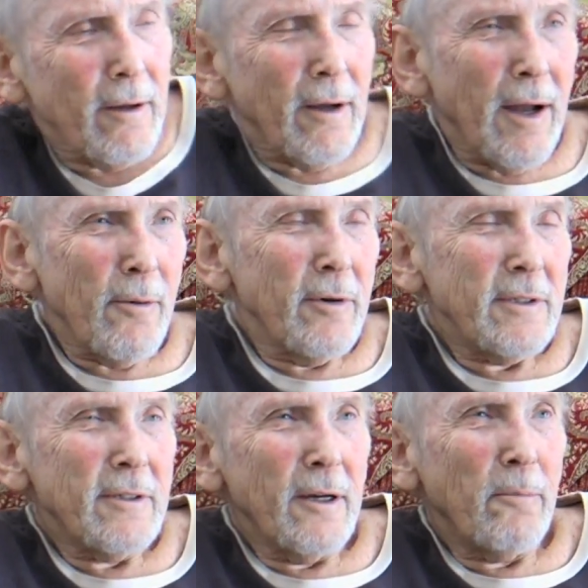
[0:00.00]
I
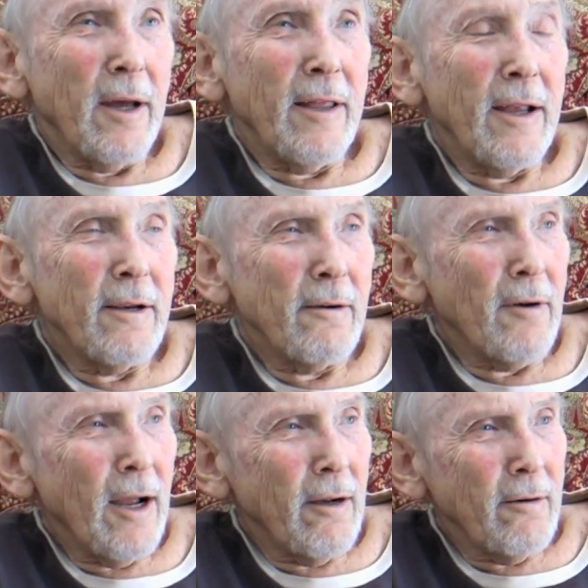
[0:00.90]
was by then
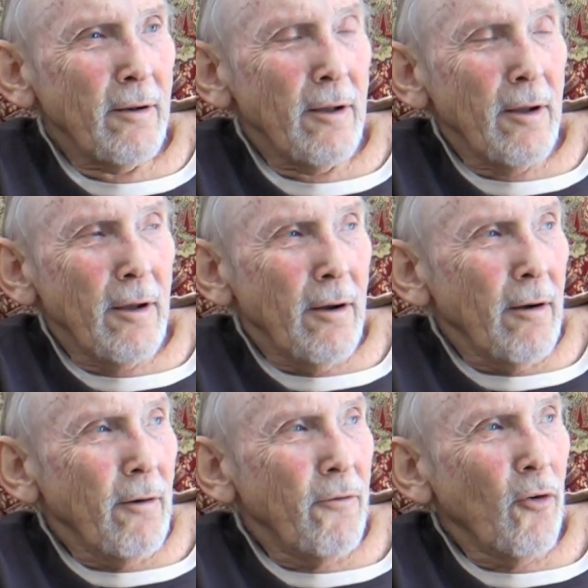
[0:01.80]
around
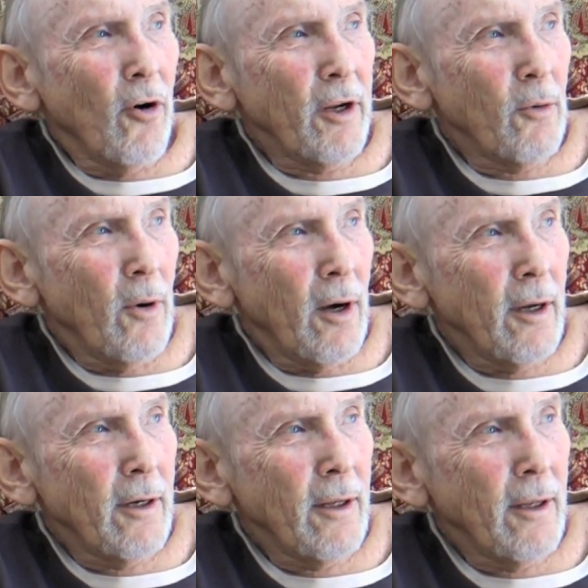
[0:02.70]

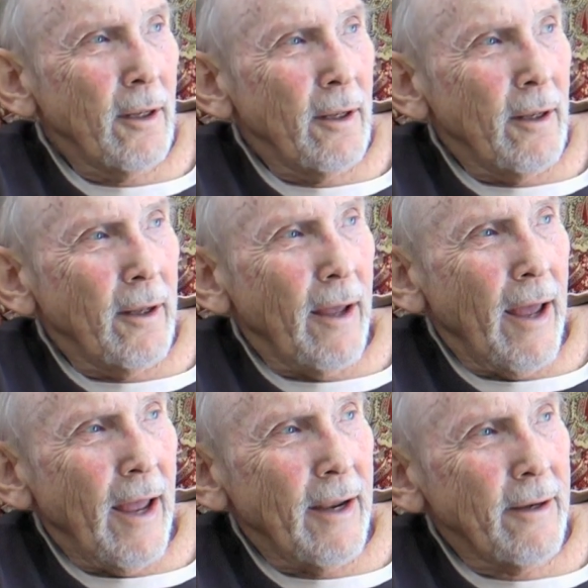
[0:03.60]
41,
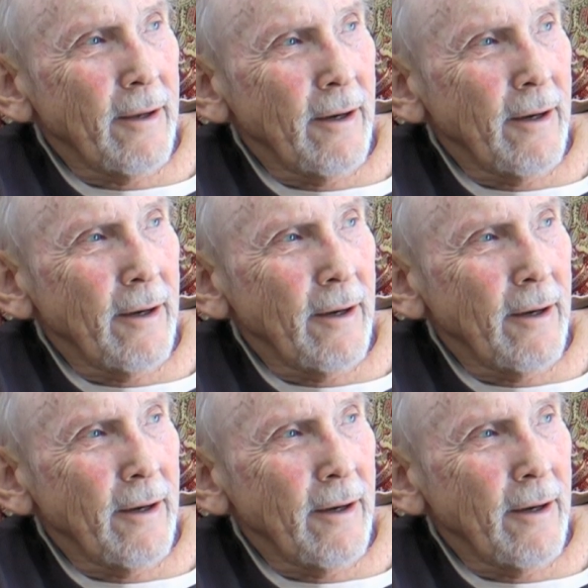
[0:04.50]
and